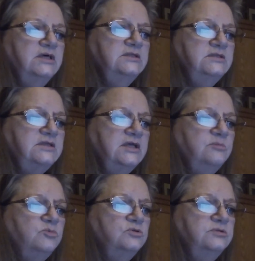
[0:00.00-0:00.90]

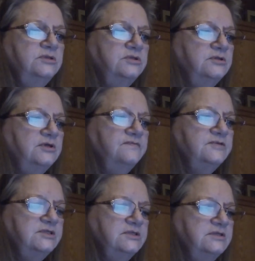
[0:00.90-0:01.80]
unstable
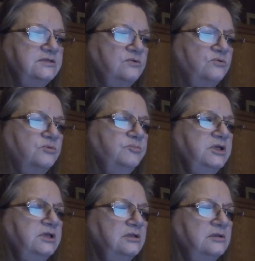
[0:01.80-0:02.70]
nervousness or
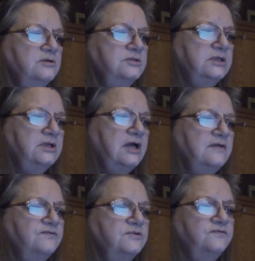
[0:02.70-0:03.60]
being alone at
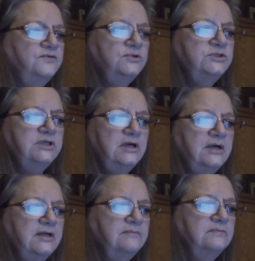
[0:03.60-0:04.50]
night for the first
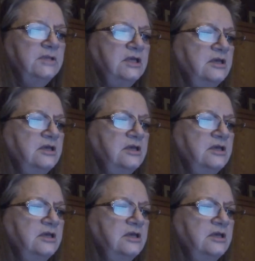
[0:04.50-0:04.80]
time.